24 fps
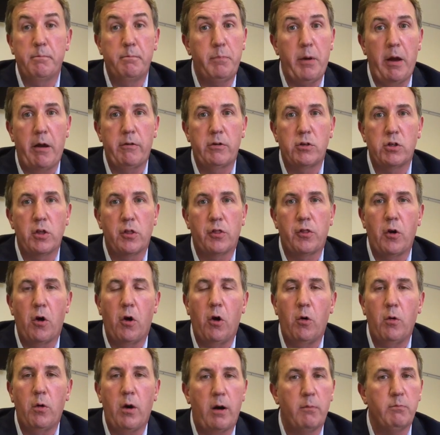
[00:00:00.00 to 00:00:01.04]
Perish the
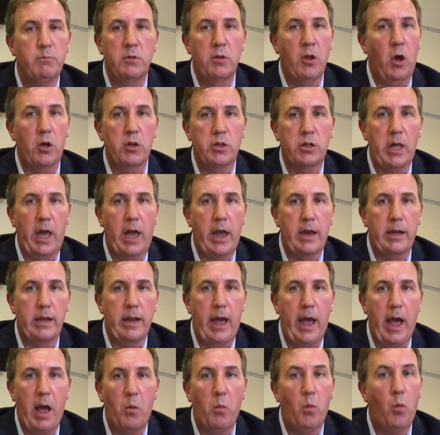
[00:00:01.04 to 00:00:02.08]
thought. I'm not saying
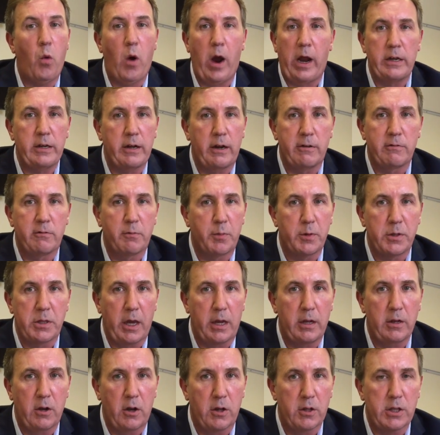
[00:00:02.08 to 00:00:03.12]
that.
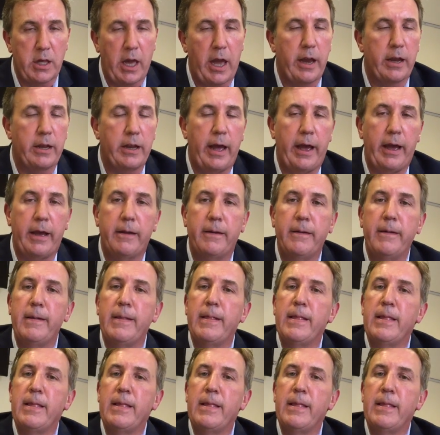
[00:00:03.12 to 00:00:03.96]
100% not saying that.